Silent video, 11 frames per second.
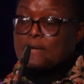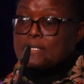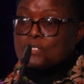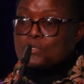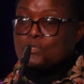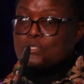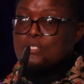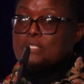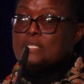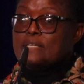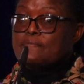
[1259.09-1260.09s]

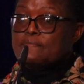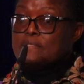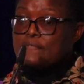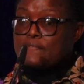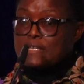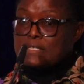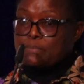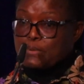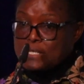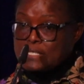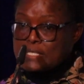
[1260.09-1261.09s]
institutions have
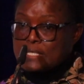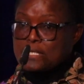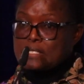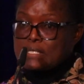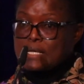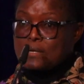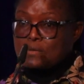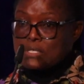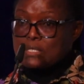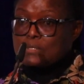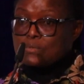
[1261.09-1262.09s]
different point scales
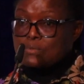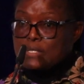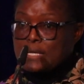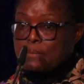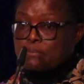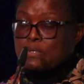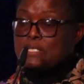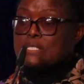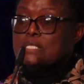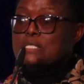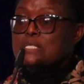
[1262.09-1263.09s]
according to their
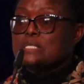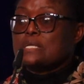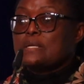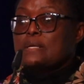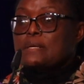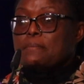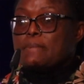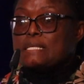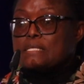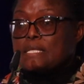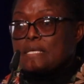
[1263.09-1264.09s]
policies.
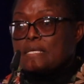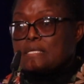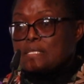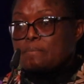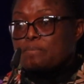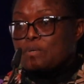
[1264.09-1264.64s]
But there is a